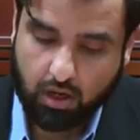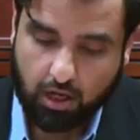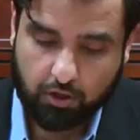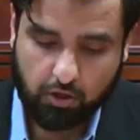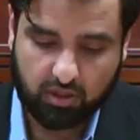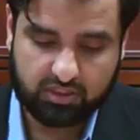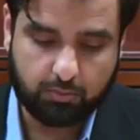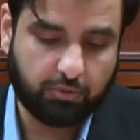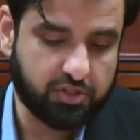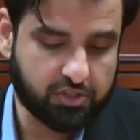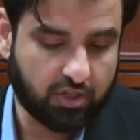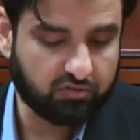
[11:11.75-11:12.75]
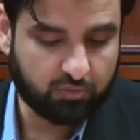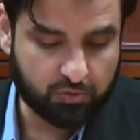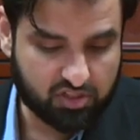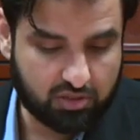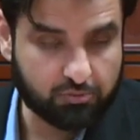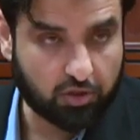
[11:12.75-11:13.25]
are not the preserve of
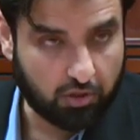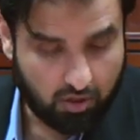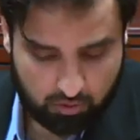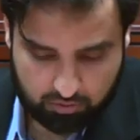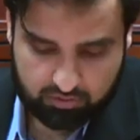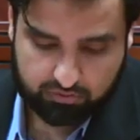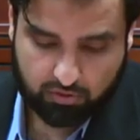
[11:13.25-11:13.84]
Muslims alone.